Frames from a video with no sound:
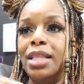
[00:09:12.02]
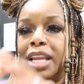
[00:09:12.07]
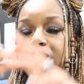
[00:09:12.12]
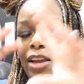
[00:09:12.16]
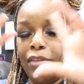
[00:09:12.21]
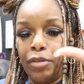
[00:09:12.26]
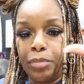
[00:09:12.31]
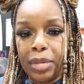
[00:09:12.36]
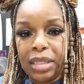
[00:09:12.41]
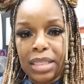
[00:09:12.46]
they
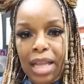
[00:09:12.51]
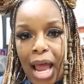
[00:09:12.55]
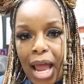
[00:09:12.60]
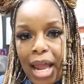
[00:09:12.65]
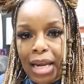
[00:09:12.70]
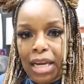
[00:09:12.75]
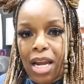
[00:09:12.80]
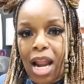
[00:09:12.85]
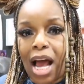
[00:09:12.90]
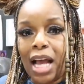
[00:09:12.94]
give them a
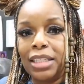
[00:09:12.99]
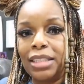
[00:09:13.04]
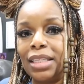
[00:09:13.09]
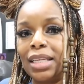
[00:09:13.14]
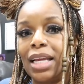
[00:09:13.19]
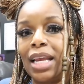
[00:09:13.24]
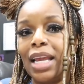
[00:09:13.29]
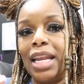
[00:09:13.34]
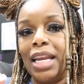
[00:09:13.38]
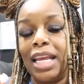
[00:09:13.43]

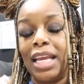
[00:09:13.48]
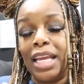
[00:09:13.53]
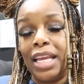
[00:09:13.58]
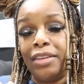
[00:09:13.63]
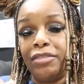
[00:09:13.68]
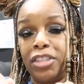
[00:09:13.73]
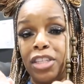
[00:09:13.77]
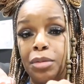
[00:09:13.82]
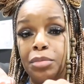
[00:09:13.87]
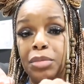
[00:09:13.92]
diagnostic and it
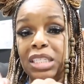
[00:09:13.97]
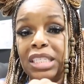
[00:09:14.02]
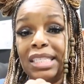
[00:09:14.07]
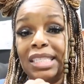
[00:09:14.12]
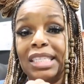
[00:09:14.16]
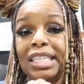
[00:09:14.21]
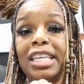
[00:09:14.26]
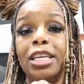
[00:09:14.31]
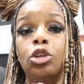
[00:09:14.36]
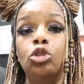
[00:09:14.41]
gives them the
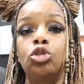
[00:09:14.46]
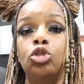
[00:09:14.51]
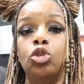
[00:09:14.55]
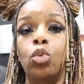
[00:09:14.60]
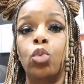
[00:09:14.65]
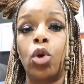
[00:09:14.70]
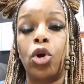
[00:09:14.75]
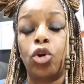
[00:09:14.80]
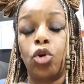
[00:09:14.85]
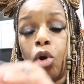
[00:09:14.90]
skills
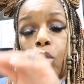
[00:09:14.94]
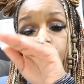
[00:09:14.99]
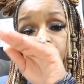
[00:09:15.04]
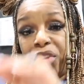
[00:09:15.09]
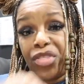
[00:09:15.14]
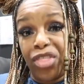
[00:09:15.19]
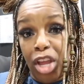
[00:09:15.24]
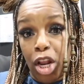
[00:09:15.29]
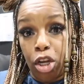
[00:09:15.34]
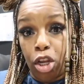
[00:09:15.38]
to work on
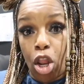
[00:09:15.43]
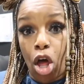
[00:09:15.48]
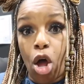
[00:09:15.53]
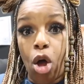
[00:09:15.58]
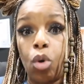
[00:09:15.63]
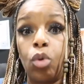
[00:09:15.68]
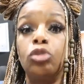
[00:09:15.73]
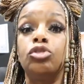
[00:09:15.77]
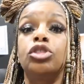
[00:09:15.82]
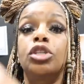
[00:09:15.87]
where they're
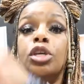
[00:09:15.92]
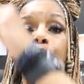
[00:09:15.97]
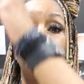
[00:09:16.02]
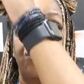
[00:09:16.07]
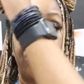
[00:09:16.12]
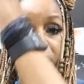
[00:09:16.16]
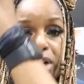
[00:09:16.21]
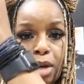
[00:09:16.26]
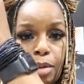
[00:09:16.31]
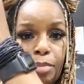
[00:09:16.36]
low to
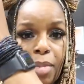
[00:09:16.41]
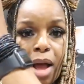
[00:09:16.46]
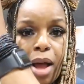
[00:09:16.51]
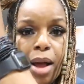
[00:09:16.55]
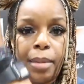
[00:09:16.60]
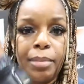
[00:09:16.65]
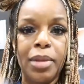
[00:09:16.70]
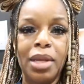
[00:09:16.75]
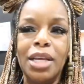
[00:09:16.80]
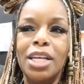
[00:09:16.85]
bring them
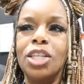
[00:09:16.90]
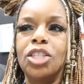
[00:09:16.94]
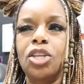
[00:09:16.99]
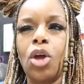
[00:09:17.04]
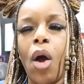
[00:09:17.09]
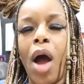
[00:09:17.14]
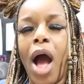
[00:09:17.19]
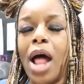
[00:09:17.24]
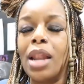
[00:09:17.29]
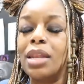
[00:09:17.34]
up.
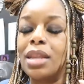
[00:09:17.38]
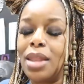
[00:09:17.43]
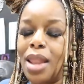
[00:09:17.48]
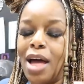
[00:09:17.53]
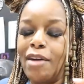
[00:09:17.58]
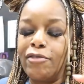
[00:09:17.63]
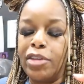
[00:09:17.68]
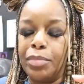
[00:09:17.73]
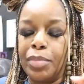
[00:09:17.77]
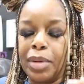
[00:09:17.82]
So I
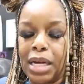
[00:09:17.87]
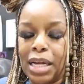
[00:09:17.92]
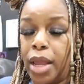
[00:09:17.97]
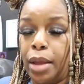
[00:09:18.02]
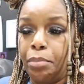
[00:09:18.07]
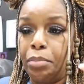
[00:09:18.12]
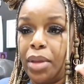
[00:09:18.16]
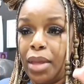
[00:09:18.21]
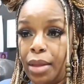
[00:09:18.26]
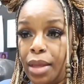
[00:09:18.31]
love it because
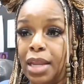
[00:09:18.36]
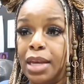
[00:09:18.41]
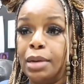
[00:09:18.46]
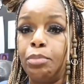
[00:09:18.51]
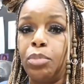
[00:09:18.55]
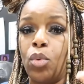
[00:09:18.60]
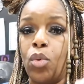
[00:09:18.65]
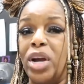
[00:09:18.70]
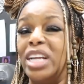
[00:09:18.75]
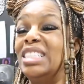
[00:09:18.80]
it
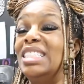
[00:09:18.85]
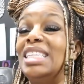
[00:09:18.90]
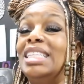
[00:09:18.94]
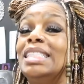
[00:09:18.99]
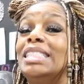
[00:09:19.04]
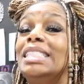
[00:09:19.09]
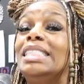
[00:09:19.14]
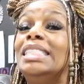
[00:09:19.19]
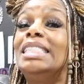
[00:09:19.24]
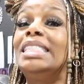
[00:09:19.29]
pinpoints
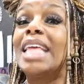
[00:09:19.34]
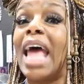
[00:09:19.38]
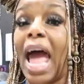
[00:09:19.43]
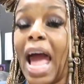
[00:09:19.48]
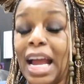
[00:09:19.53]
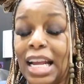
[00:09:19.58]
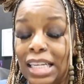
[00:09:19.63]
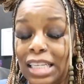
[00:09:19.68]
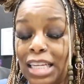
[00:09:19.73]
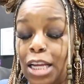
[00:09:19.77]

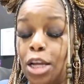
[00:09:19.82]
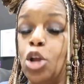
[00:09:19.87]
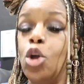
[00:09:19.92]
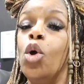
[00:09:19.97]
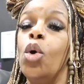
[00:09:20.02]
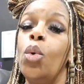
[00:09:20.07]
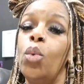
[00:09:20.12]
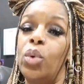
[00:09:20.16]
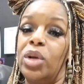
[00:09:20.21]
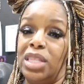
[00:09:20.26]
exactly
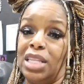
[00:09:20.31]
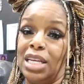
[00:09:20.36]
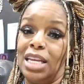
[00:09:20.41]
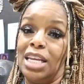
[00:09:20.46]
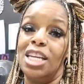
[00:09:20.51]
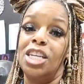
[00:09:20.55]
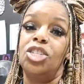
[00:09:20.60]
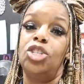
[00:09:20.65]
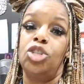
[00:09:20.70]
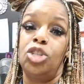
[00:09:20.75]
what the
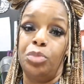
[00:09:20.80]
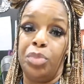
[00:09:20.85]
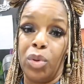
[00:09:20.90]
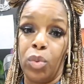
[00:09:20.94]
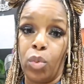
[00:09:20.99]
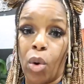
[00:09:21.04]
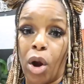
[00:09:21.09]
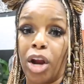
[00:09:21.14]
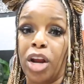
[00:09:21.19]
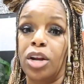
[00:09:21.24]
kids should
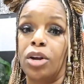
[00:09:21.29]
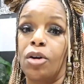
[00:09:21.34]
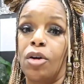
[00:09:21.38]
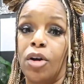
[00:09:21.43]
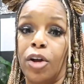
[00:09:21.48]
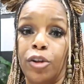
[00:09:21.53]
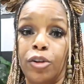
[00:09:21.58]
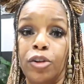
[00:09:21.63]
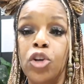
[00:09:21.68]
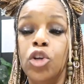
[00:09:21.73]
be working
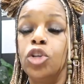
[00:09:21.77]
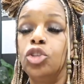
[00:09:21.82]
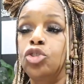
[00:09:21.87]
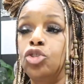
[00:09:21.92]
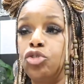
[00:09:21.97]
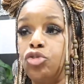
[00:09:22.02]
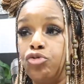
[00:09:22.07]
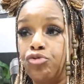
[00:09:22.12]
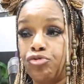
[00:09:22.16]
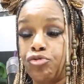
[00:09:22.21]
on
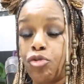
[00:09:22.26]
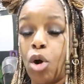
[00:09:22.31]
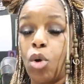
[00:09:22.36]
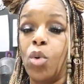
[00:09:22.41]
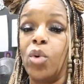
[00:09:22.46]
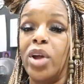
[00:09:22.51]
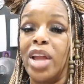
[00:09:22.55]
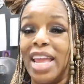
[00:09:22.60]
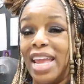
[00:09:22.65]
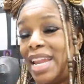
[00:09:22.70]
to
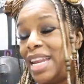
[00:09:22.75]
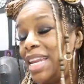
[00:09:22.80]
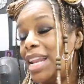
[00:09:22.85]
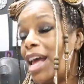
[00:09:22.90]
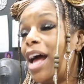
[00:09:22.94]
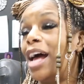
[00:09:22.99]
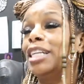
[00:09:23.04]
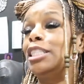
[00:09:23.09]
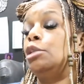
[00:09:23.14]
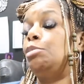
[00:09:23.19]
grow
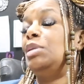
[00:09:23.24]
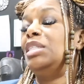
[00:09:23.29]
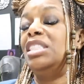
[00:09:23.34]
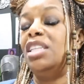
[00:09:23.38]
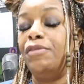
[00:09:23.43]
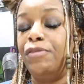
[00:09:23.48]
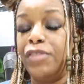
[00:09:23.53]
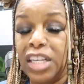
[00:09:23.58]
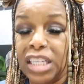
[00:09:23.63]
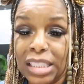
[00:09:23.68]
in a
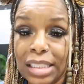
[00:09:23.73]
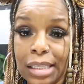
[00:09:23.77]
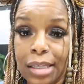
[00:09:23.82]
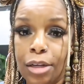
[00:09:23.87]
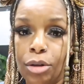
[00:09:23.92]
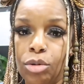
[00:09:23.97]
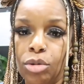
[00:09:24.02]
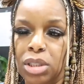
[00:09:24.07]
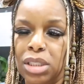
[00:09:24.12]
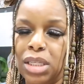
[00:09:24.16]
specific
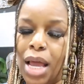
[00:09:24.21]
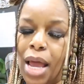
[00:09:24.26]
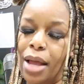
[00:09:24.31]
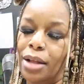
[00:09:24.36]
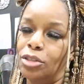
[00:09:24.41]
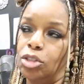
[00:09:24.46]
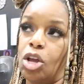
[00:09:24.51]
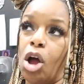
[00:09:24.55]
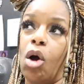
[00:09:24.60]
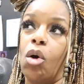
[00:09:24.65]
skill
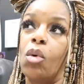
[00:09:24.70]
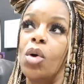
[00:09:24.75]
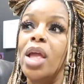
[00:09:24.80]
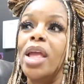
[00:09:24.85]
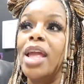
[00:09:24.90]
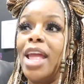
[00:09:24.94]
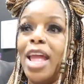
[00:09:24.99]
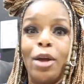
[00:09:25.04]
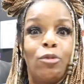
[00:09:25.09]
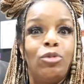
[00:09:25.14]
set. So,
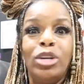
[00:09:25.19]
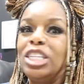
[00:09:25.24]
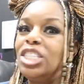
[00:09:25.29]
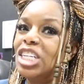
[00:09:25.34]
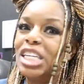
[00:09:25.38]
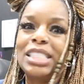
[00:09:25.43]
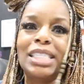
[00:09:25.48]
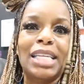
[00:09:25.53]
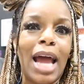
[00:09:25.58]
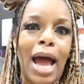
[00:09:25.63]
and we
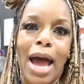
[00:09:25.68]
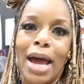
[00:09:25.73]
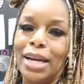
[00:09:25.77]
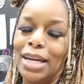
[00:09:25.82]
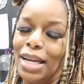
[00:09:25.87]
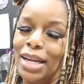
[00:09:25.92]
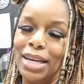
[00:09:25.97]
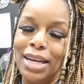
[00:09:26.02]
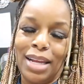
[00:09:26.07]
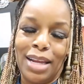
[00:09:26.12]
just
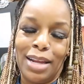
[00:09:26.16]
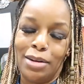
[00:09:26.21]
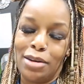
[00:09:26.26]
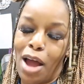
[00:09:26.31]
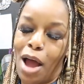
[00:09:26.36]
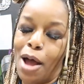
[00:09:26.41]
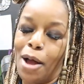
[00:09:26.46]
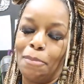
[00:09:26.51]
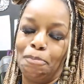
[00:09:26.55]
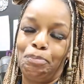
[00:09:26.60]
got it
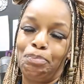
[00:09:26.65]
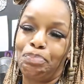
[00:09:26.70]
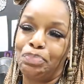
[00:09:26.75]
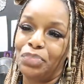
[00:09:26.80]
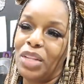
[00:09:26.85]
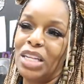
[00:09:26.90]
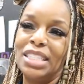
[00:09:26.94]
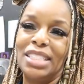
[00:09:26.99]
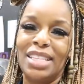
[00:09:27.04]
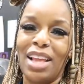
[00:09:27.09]
in
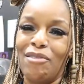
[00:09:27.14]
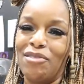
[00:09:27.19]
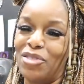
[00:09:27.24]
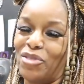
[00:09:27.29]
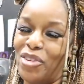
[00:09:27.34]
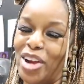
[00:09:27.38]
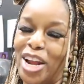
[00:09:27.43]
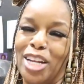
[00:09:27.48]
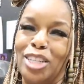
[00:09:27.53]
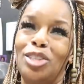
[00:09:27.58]
um,
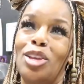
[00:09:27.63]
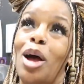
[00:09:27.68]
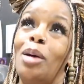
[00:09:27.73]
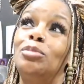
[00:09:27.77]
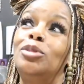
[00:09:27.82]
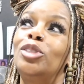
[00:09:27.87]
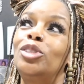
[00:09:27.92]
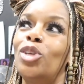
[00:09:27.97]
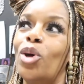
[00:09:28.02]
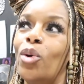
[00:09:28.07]
seventh grade. So
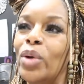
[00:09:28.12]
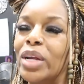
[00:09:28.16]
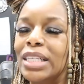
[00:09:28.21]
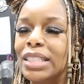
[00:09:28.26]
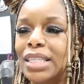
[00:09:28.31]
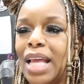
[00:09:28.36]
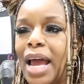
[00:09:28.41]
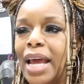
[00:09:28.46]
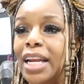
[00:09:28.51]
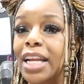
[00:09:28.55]
I'm so
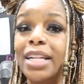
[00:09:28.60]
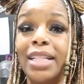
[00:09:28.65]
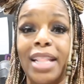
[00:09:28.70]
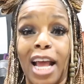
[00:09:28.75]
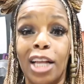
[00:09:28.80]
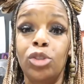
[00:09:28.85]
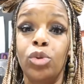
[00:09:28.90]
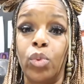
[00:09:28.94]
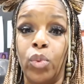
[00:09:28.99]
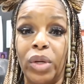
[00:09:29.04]
excited. And
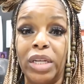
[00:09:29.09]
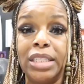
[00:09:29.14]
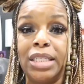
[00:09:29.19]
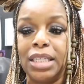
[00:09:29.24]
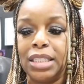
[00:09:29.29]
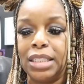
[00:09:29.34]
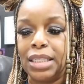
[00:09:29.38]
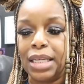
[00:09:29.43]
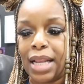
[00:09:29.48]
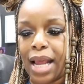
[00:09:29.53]
that's what we
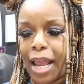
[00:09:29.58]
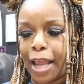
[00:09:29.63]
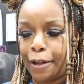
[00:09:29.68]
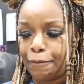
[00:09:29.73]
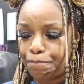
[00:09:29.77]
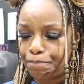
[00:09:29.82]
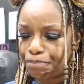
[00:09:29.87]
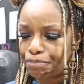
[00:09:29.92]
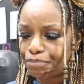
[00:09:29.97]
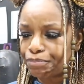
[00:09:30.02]
did
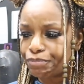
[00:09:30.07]
today